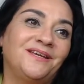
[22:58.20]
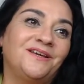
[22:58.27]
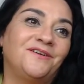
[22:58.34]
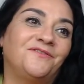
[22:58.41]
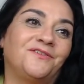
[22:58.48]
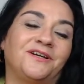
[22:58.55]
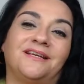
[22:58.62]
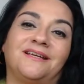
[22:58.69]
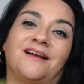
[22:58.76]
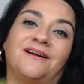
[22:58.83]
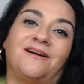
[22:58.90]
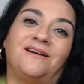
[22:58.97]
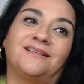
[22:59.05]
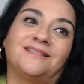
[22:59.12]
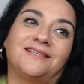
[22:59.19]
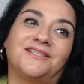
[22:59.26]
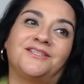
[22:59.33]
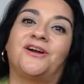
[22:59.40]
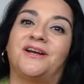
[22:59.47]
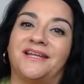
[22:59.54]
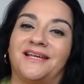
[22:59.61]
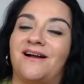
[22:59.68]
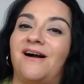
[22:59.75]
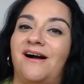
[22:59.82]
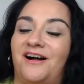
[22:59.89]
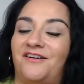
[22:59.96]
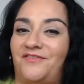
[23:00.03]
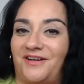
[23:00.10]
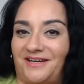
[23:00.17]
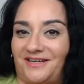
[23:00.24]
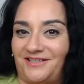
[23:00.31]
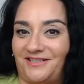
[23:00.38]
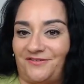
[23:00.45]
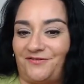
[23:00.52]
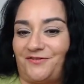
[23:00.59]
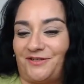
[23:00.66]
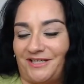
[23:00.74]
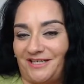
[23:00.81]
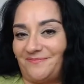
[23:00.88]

for starting off on a good foot.